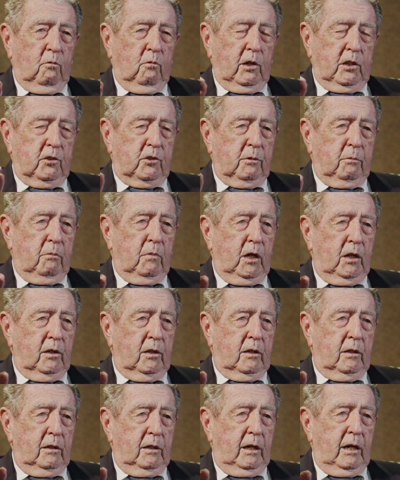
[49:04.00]
once a
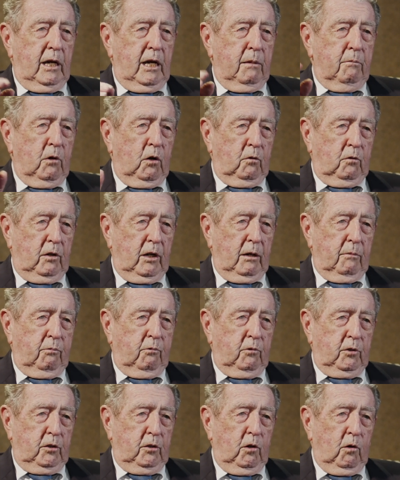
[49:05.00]
month, the ammo dump
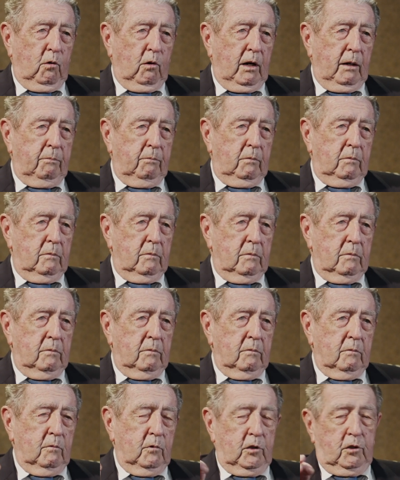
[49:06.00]
would go up,
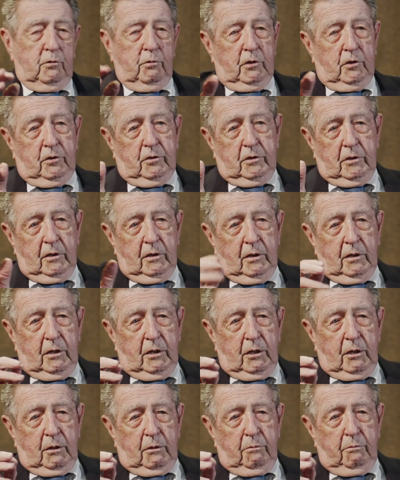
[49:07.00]
which was
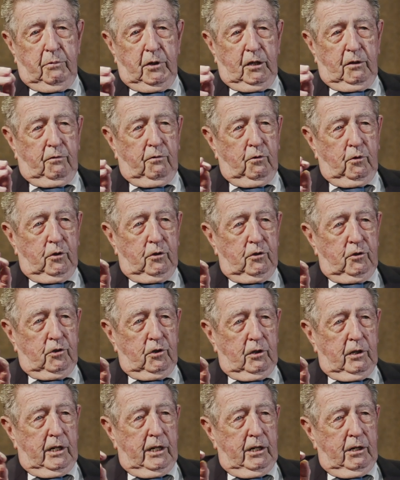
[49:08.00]
big Fourth of
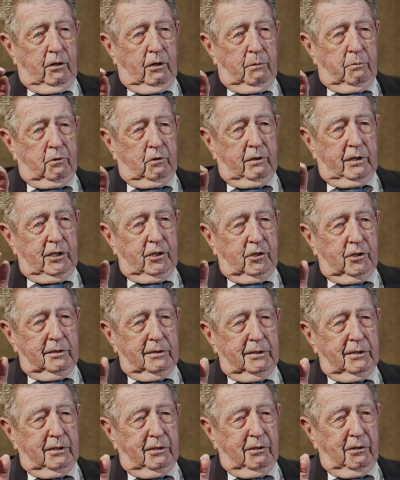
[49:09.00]
July
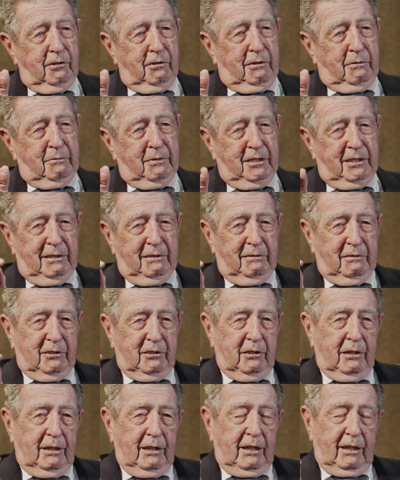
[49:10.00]
operation. You know, I mean,
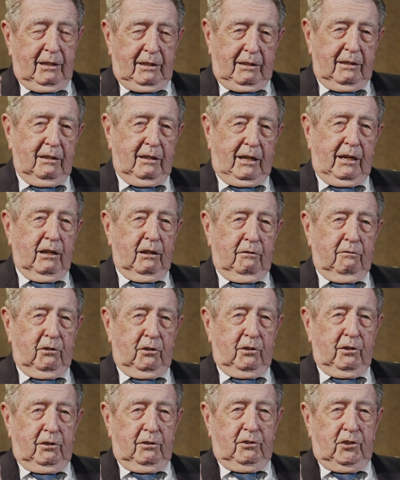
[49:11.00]
it was a hell of a
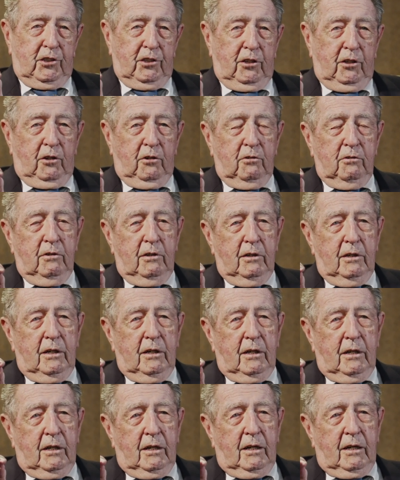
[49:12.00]
good show.
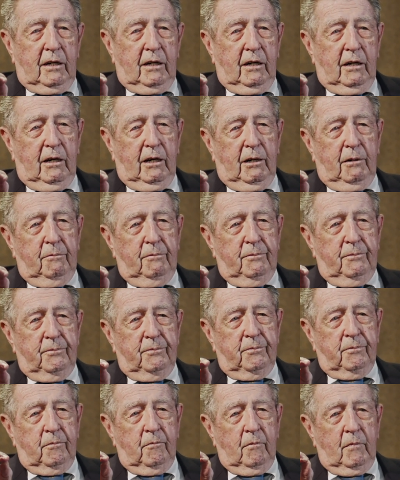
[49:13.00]
Um,
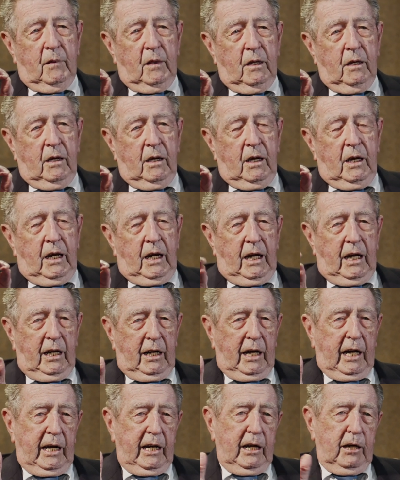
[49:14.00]

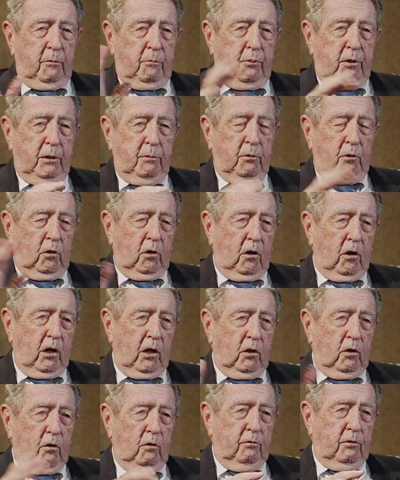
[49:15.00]
and I had people
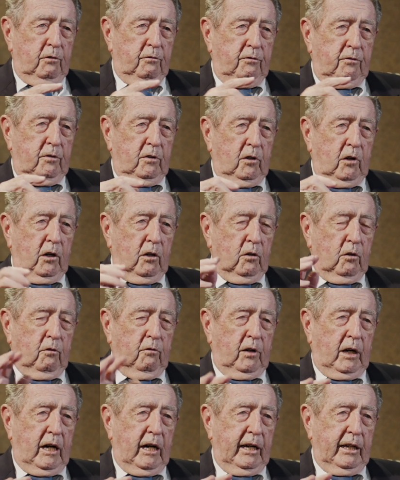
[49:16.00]
all over all
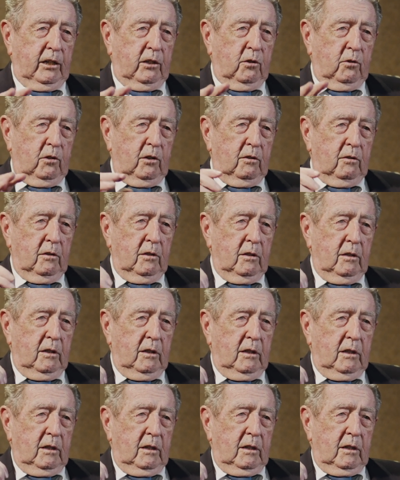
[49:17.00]
over ICOR.
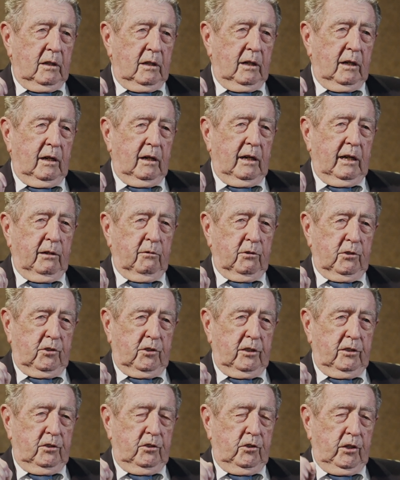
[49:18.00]
I
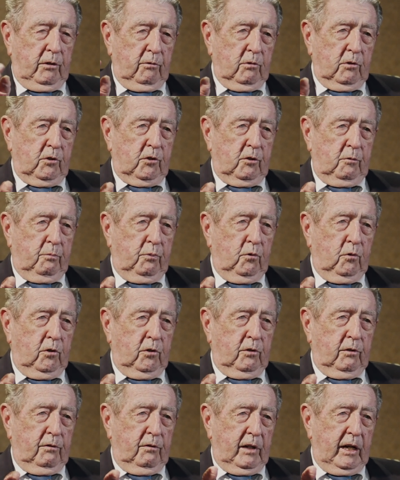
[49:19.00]
was in general
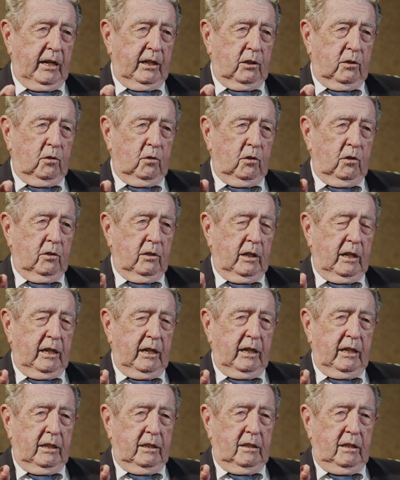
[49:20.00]
support of I Corps. I
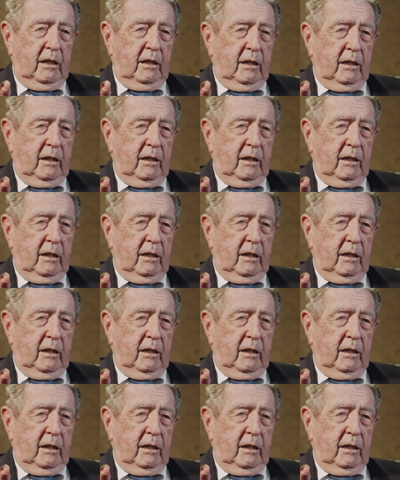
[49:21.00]
had